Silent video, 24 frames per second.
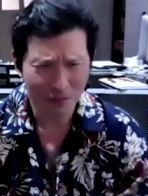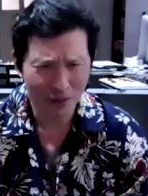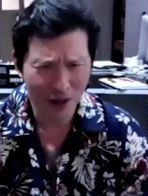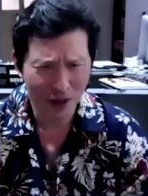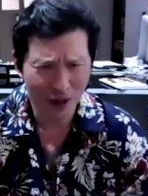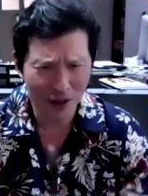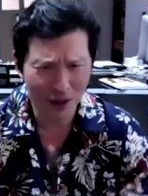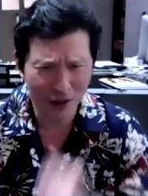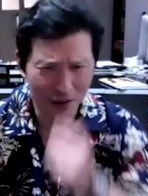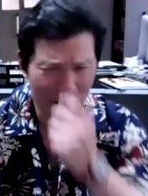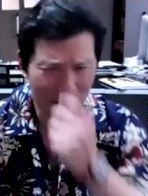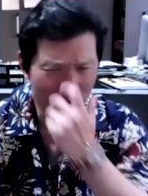
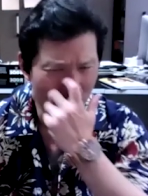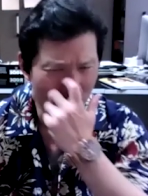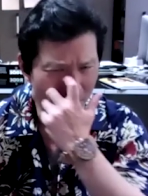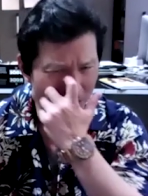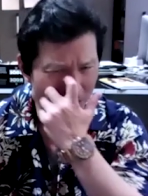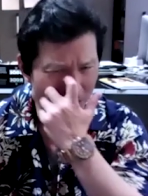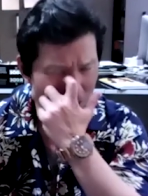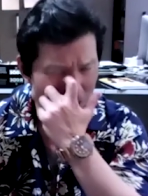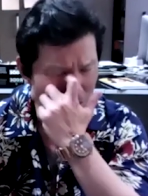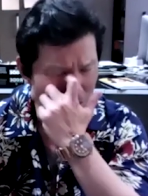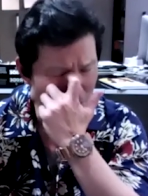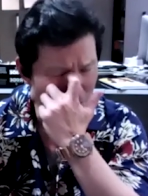Rake or
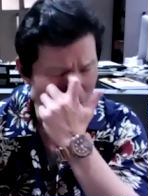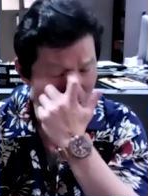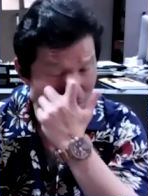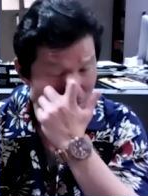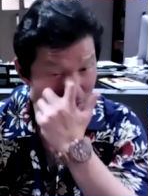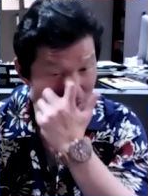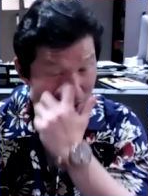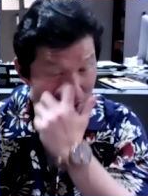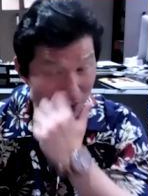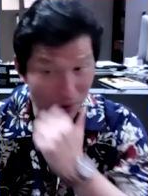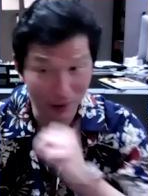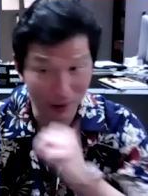Revolution
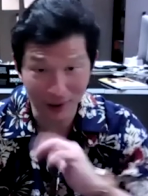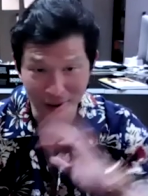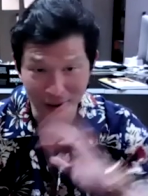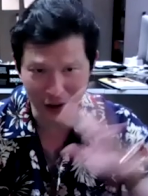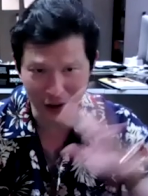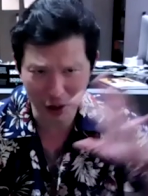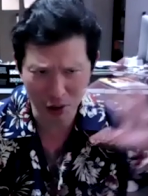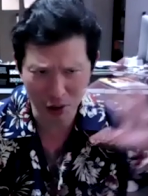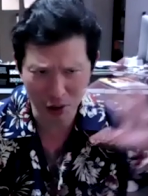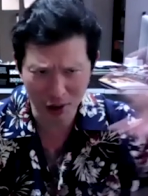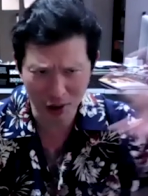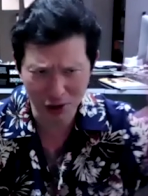branding, We're like a
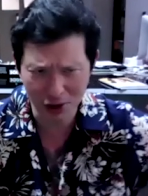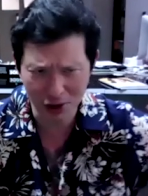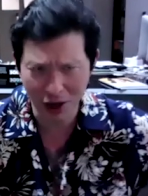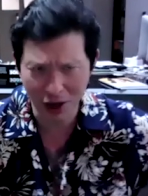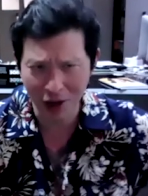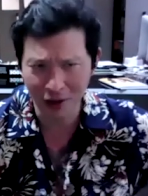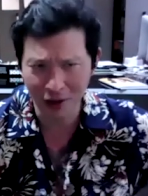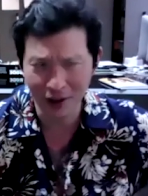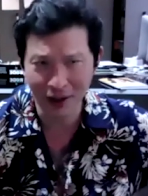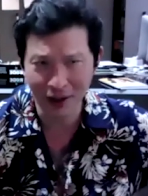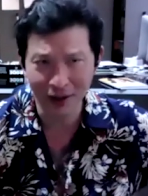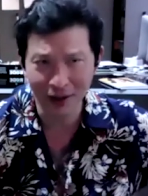nudist
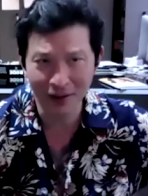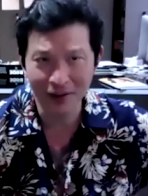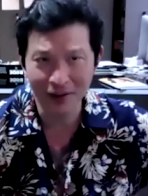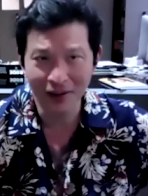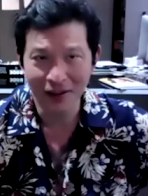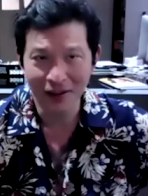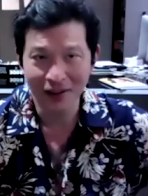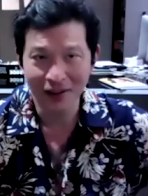colony,